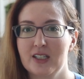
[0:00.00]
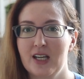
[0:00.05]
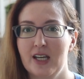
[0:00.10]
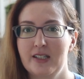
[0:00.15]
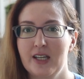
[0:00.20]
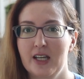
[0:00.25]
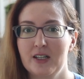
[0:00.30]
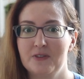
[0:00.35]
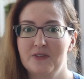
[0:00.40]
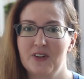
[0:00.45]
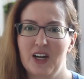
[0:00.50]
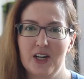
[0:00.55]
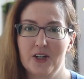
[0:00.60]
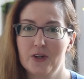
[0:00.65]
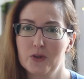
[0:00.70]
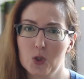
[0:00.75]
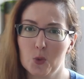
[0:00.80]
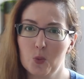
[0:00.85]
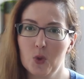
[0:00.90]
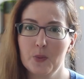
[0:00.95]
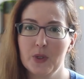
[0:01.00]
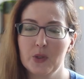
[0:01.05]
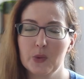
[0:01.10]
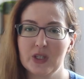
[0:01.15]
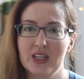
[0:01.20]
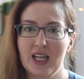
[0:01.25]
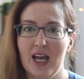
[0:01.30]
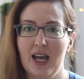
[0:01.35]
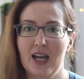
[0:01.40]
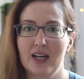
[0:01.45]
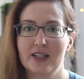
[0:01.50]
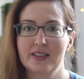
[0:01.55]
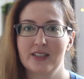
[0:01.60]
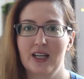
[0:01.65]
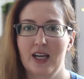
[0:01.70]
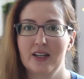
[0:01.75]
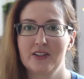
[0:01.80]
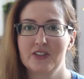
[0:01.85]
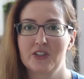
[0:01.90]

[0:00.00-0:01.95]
an identifier, the woman with the accent.